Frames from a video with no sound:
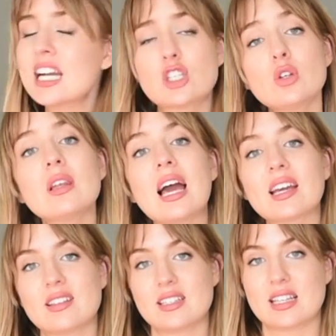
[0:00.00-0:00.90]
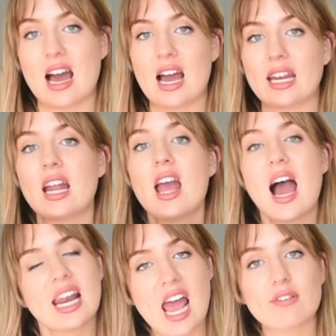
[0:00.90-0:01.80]
I do like the design,
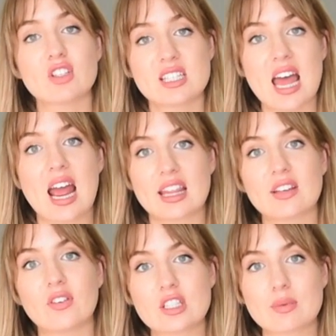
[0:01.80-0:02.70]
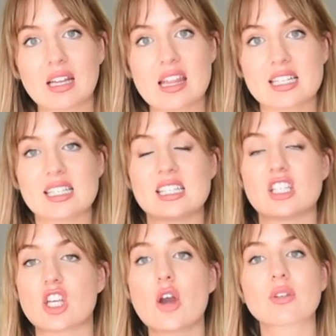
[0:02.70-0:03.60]
and I have to say, I think for something like this, this
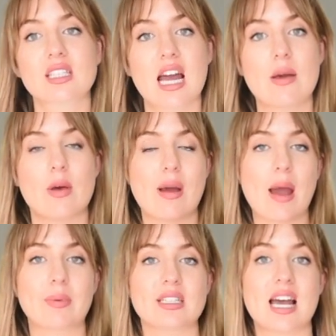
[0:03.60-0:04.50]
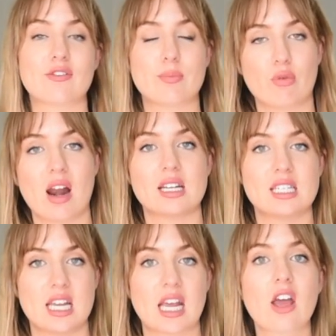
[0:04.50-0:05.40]
is the only time that I'm happy to have the
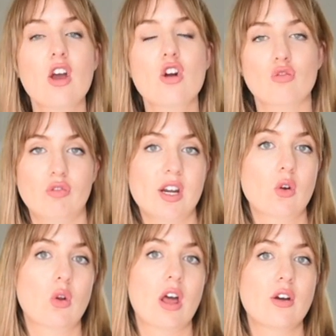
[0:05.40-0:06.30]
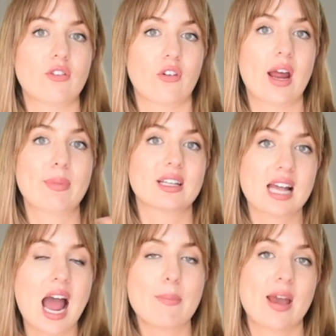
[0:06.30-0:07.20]
branding written all over it, because
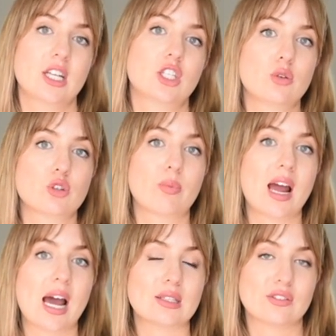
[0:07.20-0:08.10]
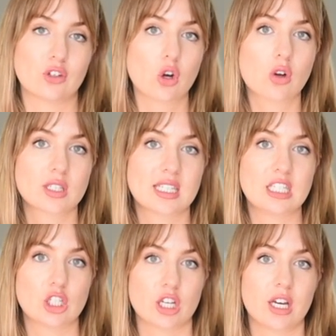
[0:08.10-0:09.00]
I paid £200 for a cotton
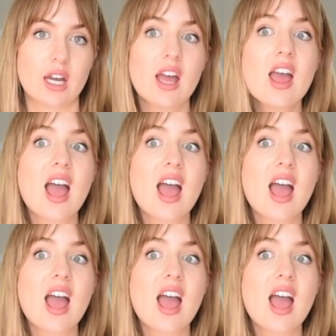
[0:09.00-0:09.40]
t-shirt,